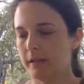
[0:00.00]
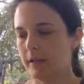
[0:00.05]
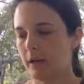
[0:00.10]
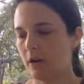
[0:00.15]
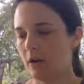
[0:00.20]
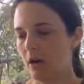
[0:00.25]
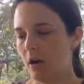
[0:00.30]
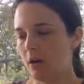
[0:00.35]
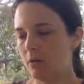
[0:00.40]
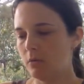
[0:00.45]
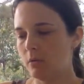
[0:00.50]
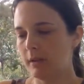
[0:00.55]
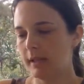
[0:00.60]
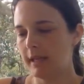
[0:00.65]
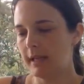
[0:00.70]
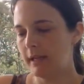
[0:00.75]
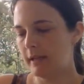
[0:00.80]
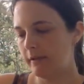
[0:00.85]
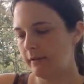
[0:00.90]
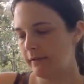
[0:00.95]
So I will
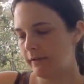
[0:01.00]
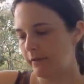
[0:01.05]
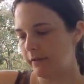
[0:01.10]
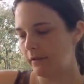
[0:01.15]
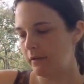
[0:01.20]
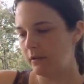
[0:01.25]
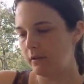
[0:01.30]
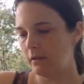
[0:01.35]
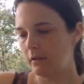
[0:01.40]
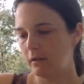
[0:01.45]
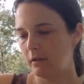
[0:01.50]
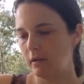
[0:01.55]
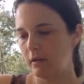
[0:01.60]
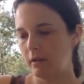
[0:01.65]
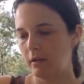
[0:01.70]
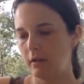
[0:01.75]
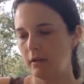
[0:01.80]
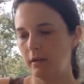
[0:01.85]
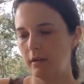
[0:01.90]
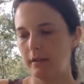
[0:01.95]
leave
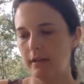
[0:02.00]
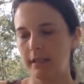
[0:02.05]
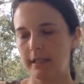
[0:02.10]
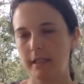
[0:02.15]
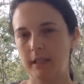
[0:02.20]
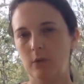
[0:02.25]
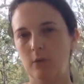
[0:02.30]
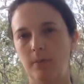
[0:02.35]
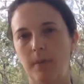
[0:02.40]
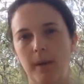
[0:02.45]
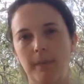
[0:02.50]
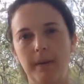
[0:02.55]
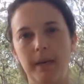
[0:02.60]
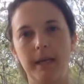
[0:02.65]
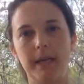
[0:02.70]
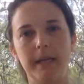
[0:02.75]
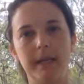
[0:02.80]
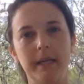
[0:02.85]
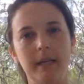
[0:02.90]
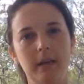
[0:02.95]
this little
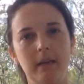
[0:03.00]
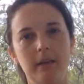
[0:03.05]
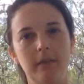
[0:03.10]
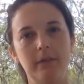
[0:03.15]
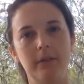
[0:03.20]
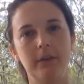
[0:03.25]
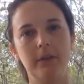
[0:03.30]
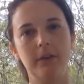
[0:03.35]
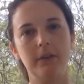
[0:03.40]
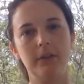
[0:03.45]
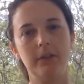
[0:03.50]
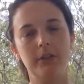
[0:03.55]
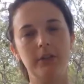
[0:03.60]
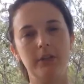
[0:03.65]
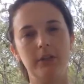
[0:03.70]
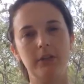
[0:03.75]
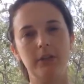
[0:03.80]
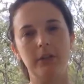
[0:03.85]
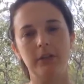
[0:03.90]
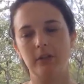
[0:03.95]
puppy here for you
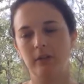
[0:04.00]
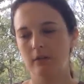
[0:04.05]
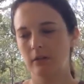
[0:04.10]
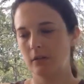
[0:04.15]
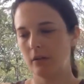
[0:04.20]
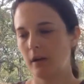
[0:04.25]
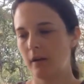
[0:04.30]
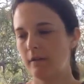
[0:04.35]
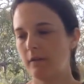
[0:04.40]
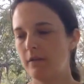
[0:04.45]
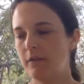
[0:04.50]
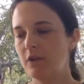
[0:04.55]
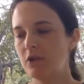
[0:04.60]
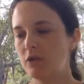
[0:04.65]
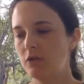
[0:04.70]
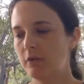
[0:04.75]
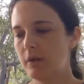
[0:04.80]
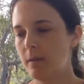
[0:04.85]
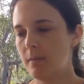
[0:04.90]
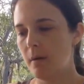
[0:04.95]
to have a
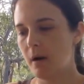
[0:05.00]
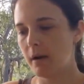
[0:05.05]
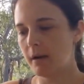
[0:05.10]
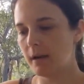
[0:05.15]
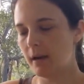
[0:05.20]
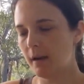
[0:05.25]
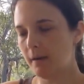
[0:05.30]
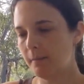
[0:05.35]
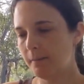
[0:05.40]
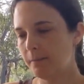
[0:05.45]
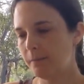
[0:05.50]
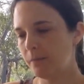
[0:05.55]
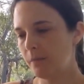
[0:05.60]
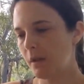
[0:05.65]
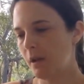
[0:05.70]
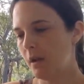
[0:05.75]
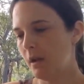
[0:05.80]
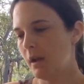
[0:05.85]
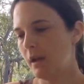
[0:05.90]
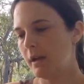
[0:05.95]
visual reminder.
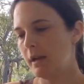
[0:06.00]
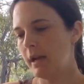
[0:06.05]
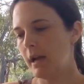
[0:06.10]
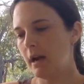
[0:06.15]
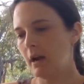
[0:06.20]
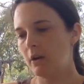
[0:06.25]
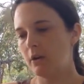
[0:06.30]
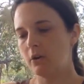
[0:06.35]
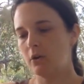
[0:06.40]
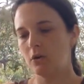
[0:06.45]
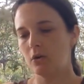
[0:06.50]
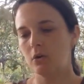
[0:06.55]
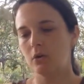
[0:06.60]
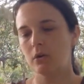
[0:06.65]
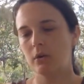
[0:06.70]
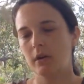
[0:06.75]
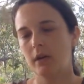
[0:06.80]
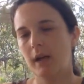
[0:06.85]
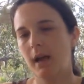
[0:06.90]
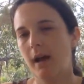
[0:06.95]
Now,
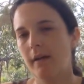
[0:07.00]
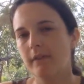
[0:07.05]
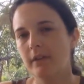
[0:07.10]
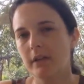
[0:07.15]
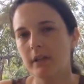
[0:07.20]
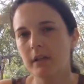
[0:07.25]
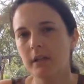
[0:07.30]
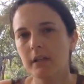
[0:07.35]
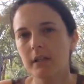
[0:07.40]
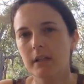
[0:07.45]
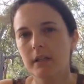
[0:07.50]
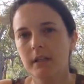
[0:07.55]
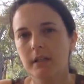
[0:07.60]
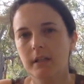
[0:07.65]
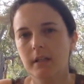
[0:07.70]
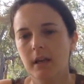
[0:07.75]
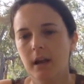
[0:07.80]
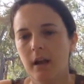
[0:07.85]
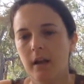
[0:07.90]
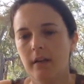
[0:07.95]
your
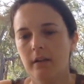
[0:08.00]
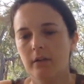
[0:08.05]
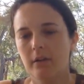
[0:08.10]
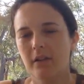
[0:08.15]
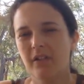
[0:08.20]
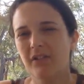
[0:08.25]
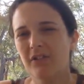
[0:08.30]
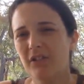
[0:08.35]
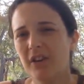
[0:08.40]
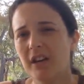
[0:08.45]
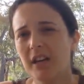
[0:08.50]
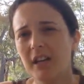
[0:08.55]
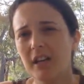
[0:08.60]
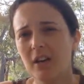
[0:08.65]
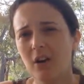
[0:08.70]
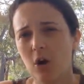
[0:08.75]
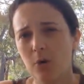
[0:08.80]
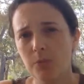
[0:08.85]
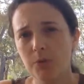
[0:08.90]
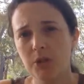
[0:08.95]
covers, there are
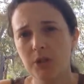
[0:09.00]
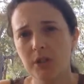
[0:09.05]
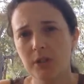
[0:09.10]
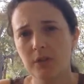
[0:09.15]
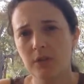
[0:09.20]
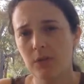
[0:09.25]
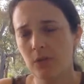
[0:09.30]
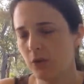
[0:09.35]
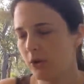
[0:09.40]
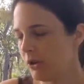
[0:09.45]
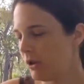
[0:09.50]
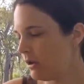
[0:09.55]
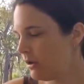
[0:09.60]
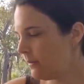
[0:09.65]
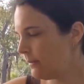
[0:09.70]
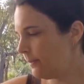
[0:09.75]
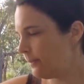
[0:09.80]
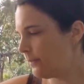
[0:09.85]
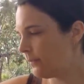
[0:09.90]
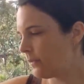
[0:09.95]
three options for
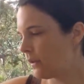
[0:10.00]
you.